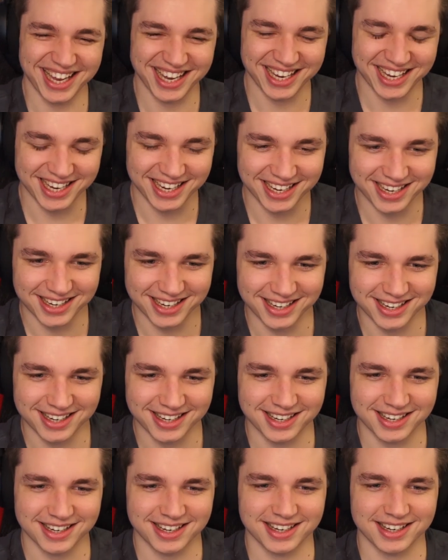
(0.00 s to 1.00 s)
worry about
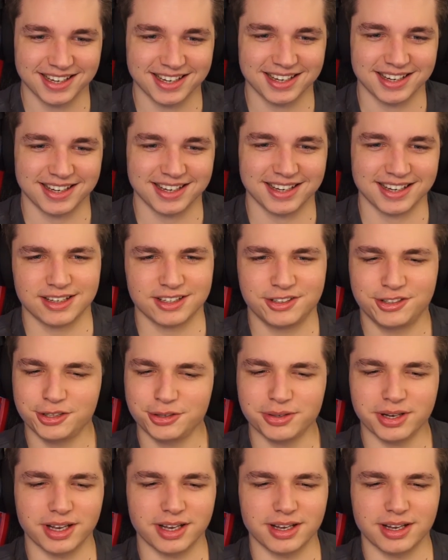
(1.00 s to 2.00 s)
Ed's well-being. Dude, I'm
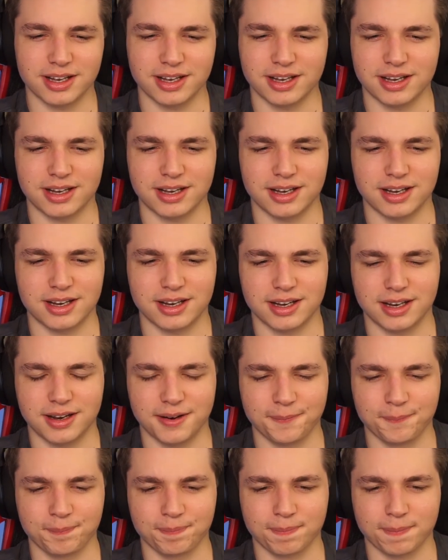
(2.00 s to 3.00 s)
sure he's just
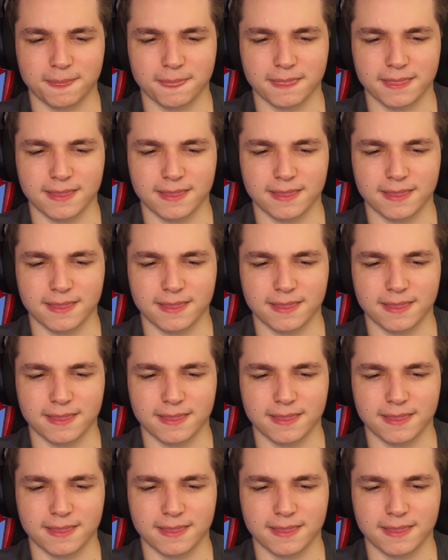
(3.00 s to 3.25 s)
fine.